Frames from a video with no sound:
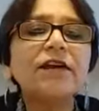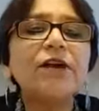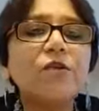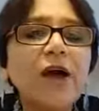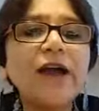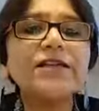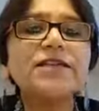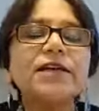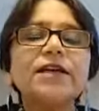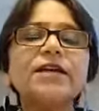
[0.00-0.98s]

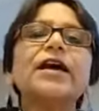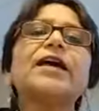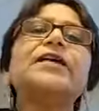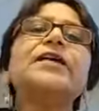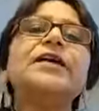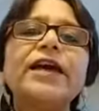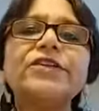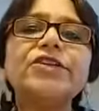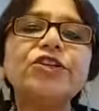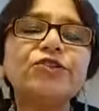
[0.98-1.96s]
inviting and
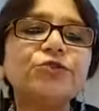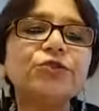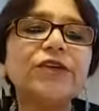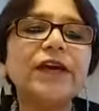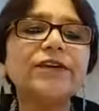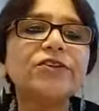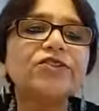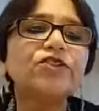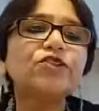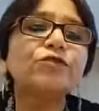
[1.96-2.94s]
connecting to the
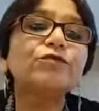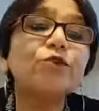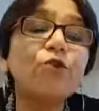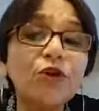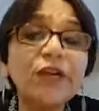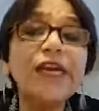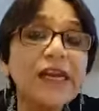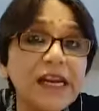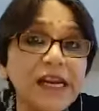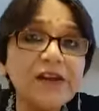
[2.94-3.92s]
energies of your own
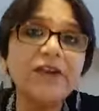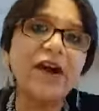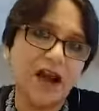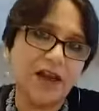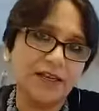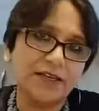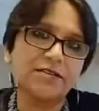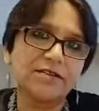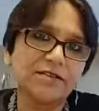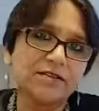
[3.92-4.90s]
inner
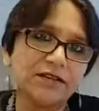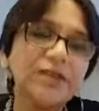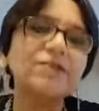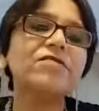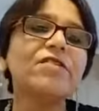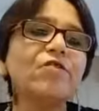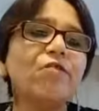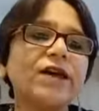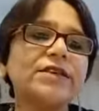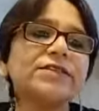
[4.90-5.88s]
guide, inner
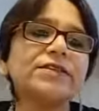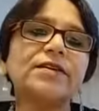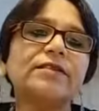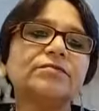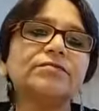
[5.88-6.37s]
advisor,